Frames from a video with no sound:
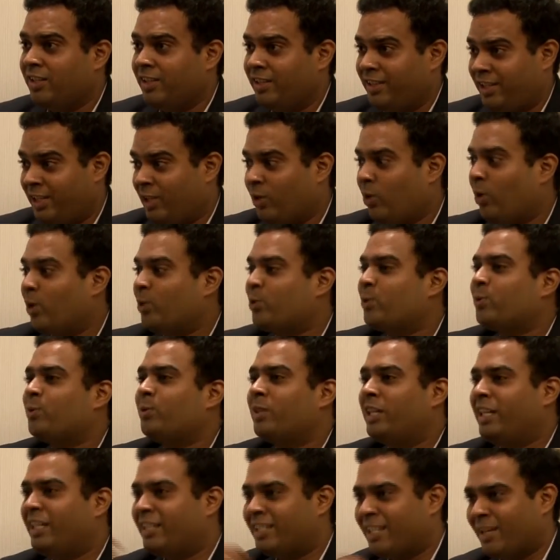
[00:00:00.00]
They also
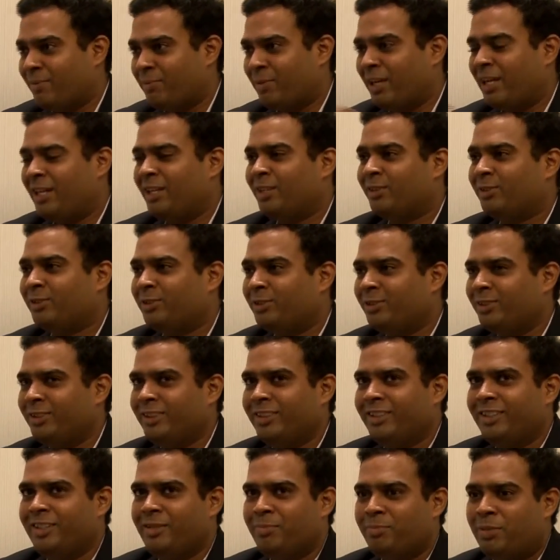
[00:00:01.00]
need some kind of
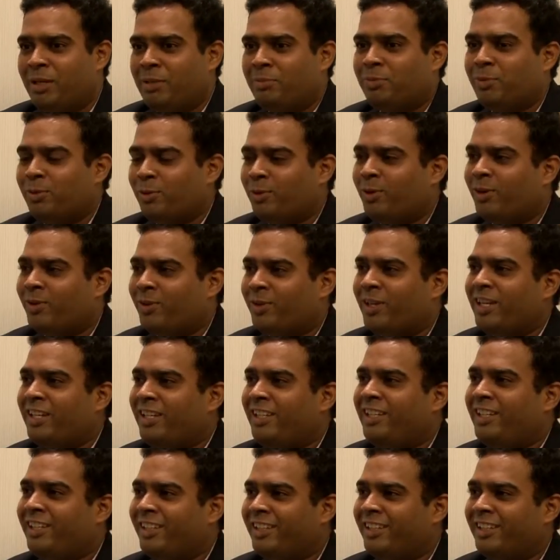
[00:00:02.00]
people who are
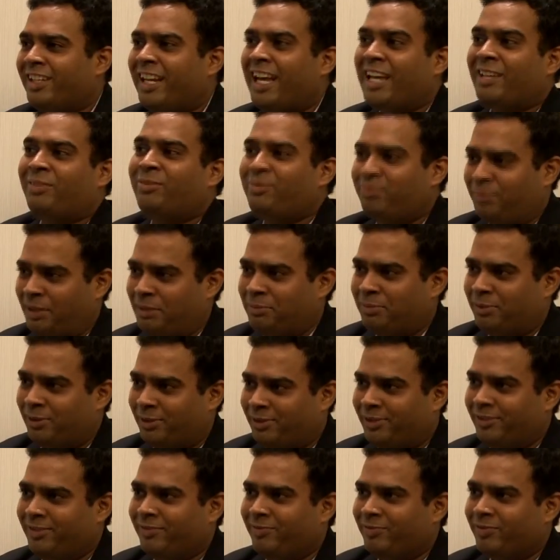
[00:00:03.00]
really live people.